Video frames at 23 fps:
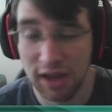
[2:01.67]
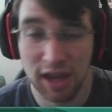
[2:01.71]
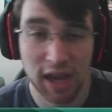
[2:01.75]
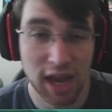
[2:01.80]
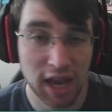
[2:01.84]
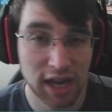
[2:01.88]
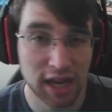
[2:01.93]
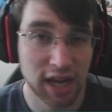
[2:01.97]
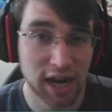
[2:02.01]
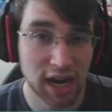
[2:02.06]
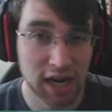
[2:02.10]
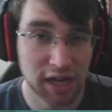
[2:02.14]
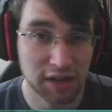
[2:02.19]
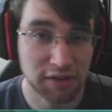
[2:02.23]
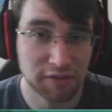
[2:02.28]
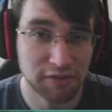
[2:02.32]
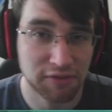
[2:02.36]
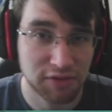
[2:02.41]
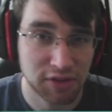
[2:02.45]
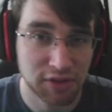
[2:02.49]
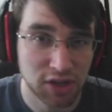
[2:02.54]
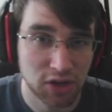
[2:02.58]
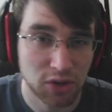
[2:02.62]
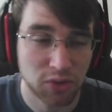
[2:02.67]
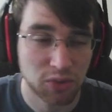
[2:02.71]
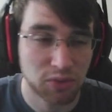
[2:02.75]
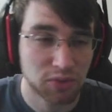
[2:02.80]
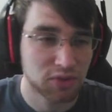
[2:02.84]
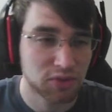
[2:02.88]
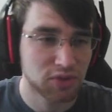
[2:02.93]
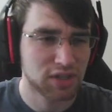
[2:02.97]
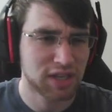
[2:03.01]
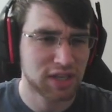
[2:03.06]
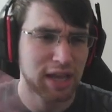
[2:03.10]
and it kind of,
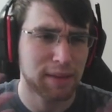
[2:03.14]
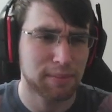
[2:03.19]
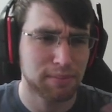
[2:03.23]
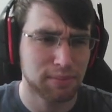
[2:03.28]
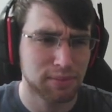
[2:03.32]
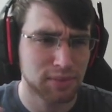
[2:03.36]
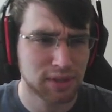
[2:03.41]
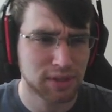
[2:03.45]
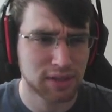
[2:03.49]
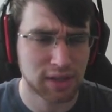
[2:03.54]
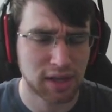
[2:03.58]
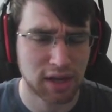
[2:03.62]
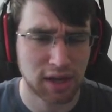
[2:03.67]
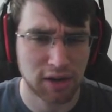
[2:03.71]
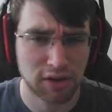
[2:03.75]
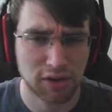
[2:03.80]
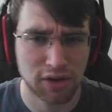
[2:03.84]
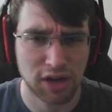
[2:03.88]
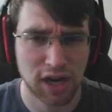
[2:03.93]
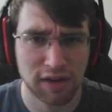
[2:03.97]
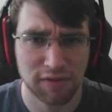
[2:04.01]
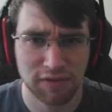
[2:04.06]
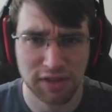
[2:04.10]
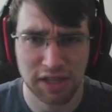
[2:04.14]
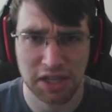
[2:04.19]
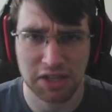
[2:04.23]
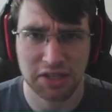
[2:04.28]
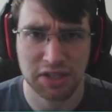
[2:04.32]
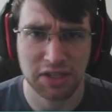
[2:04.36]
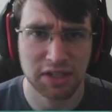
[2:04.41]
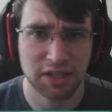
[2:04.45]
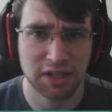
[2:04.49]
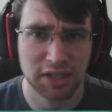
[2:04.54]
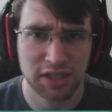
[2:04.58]
stems or kind of
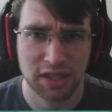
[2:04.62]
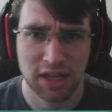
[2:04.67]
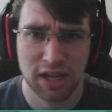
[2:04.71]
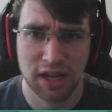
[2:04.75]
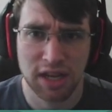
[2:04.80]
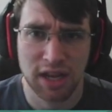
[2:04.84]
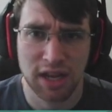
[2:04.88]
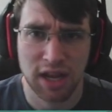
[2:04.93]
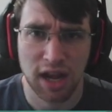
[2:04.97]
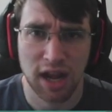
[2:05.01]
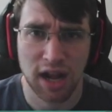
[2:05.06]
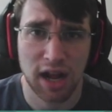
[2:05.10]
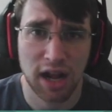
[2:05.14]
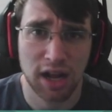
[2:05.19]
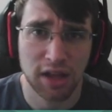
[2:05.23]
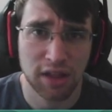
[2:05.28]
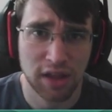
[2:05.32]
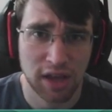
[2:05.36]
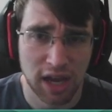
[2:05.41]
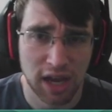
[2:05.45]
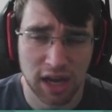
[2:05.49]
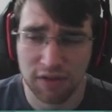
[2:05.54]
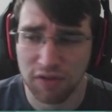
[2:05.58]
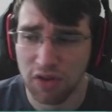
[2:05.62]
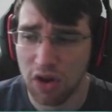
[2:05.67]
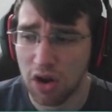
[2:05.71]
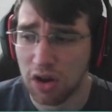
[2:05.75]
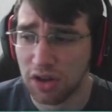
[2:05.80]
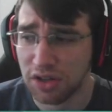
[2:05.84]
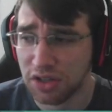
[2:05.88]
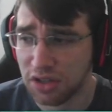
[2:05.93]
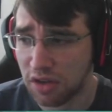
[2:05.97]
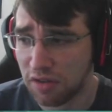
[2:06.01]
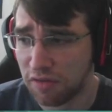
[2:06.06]
lessens that kind of
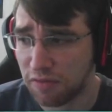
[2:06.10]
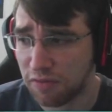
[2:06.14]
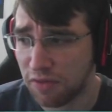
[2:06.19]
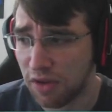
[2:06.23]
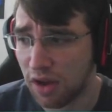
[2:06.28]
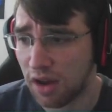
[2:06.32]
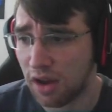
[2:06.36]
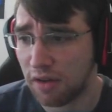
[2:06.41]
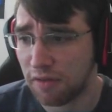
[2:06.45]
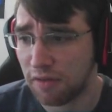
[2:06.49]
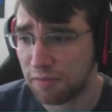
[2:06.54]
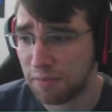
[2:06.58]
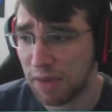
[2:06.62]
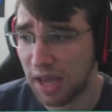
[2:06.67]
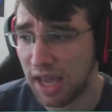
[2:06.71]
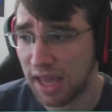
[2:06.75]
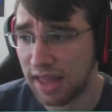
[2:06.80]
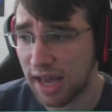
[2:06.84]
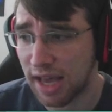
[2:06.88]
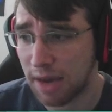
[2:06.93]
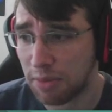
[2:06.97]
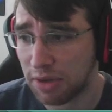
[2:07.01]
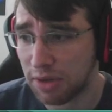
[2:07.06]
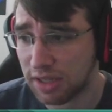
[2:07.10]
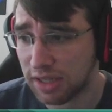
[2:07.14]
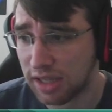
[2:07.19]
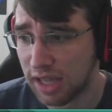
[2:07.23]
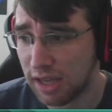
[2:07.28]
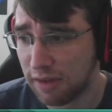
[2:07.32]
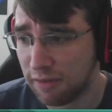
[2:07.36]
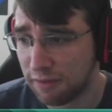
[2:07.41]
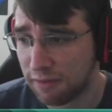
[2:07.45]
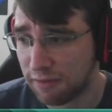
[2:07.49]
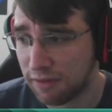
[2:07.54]
cost of paying that much
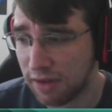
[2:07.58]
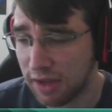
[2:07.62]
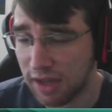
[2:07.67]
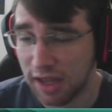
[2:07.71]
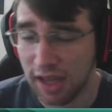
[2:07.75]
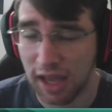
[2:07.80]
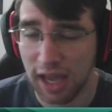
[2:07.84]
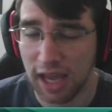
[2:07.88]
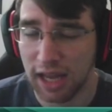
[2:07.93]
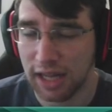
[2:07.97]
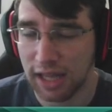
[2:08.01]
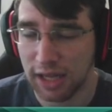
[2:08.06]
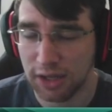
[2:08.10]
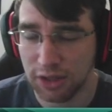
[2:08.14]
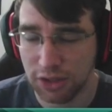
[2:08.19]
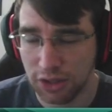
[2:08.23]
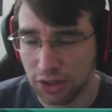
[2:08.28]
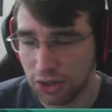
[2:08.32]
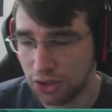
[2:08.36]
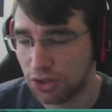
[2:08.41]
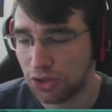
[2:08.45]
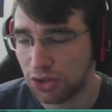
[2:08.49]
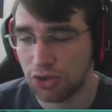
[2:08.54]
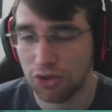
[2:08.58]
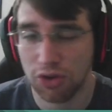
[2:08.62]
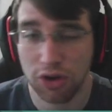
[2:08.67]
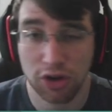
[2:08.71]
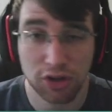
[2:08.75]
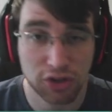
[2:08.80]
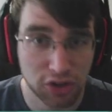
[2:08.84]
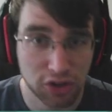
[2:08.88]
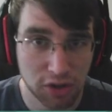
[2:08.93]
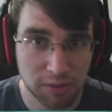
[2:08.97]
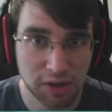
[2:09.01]
life, and allows you to just draw
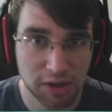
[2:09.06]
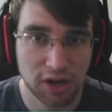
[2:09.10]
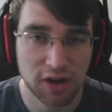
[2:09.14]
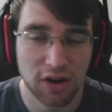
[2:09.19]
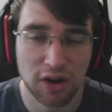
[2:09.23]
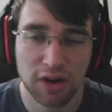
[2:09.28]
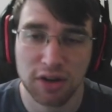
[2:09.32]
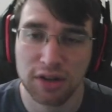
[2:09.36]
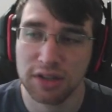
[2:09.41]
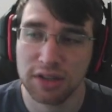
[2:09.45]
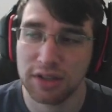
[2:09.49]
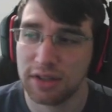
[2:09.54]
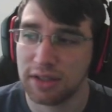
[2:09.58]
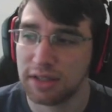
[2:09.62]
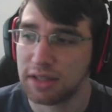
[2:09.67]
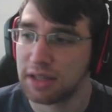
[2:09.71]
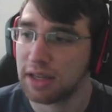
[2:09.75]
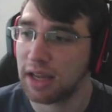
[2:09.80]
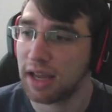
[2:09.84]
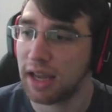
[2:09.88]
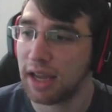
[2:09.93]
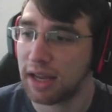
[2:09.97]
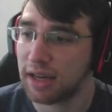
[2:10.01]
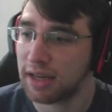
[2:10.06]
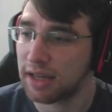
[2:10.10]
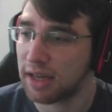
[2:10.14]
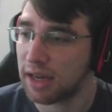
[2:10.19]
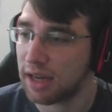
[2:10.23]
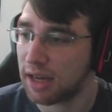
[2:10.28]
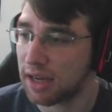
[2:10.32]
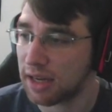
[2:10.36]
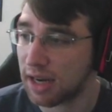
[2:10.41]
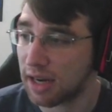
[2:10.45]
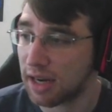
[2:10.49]
so many cards and
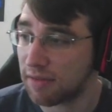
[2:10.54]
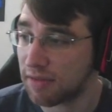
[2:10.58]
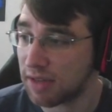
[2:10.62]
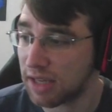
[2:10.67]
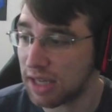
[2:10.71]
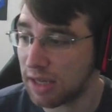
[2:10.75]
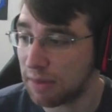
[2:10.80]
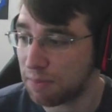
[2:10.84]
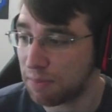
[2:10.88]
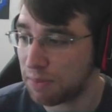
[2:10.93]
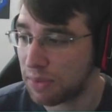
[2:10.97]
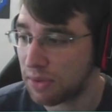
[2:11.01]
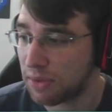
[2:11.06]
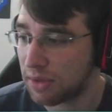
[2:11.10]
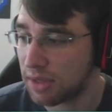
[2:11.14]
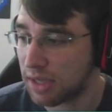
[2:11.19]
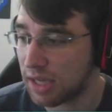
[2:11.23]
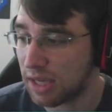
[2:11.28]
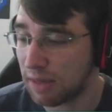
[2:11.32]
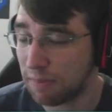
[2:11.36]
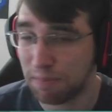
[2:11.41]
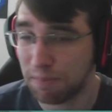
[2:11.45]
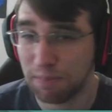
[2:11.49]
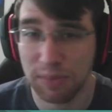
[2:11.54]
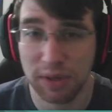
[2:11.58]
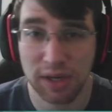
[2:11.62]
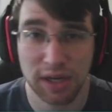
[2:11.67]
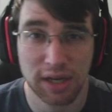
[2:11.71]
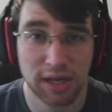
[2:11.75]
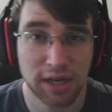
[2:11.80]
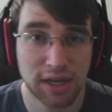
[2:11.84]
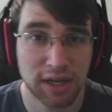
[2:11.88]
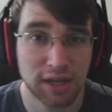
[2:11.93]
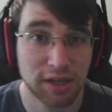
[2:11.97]
kind of keep
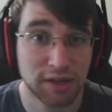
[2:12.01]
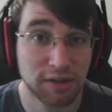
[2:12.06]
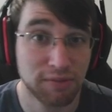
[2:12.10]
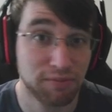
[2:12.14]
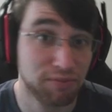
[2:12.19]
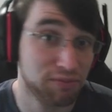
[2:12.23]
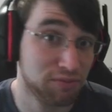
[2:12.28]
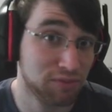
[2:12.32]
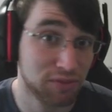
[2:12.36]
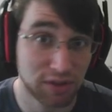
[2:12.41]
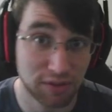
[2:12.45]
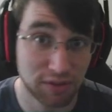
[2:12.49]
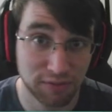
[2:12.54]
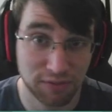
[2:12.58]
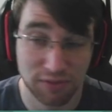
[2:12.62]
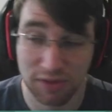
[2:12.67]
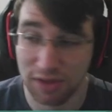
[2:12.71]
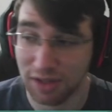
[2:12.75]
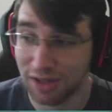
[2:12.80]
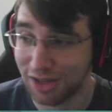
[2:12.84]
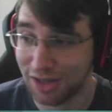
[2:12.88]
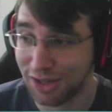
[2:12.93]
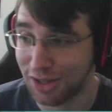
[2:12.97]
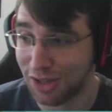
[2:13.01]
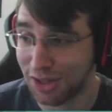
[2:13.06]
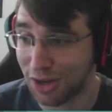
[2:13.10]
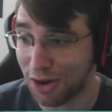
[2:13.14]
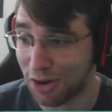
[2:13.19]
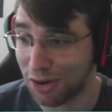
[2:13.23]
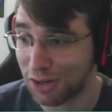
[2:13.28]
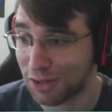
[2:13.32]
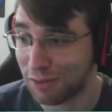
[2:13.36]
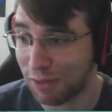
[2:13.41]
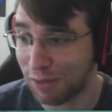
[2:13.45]
the
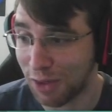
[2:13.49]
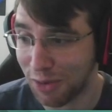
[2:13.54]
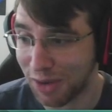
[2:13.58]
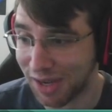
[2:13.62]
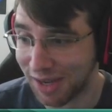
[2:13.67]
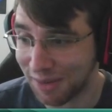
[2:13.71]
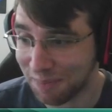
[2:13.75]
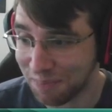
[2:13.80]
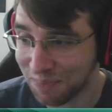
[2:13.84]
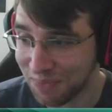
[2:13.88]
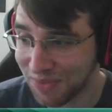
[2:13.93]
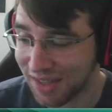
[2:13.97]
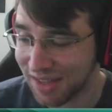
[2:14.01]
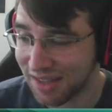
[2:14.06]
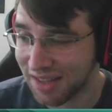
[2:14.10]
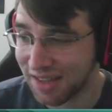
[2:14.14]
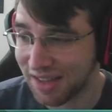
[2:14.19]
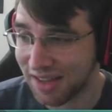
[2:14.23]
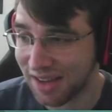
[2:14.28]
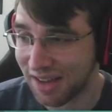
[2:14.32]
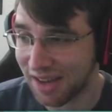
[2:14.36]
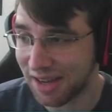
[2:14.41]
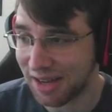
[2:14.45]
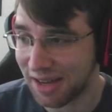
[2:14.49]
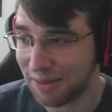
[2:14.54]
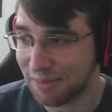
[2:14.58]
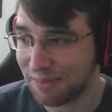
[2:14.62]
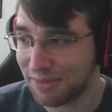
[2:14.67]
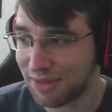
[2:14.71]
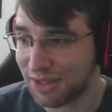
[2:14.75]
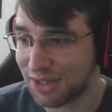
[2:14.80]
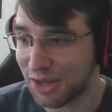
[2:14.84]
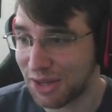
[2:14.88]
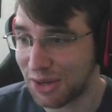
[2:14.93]
cards flowing.
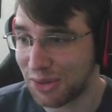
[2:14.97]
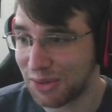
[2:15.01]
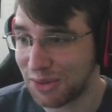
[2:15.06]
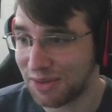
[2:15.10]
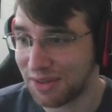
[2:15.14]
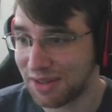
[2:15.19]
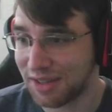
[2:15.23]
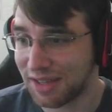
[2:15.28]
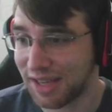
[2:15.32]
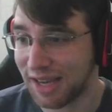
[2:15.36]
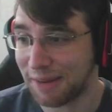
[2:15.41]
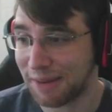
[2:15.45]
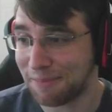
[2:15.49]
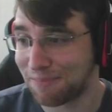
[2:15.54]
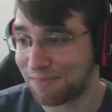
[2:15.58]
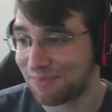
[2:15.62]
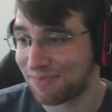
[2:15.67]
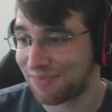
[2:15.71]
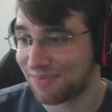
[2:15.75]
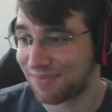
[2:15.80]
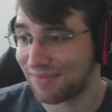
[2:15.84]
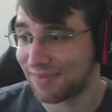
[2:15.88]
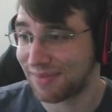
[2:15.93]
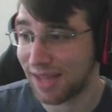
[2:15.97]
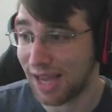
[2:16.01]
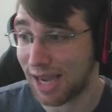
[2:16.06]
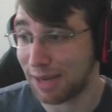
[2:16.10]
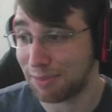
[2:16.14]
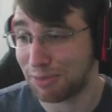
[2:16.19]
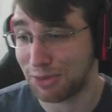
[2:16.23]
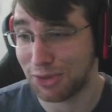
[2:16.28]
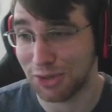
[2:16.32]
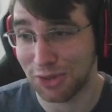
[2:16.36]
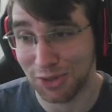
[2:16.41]
So yeah,
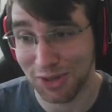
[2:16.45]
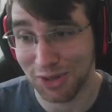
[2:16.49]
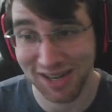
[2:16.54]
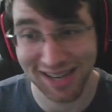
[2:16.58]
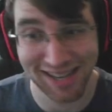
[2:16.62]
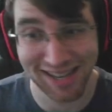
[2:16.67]
I'm sure